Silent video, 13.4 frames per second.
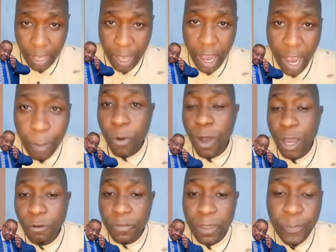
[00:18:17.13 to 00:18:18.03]
I'm one
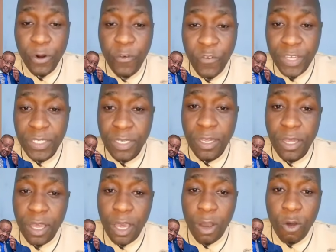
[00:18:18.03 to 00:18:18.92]
of the prophet
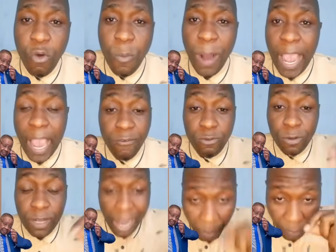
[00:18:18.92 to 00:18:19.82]
whom I have to
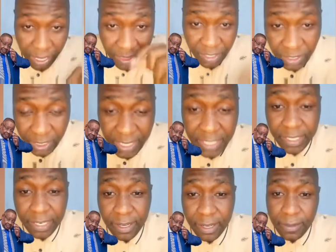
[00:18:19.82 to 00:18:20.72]
come in this country.
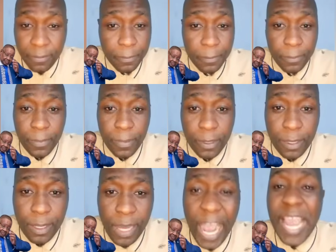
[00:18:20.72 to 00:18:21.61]

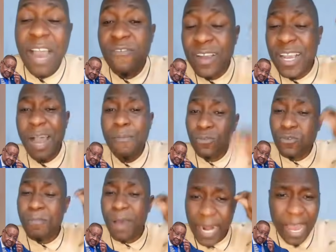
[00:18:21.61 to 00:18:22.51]
I have come to
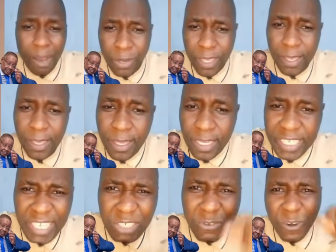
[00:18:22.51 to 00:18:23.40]
Malawi
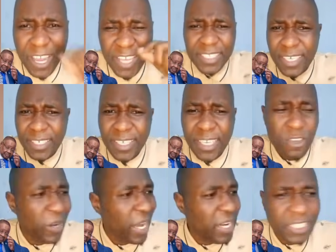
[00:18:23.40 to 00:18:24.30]
just for SKC.
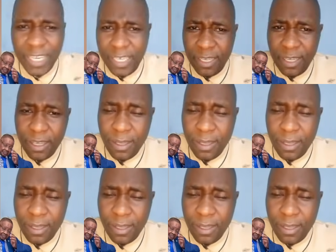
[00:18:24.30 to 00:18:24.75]
You can check.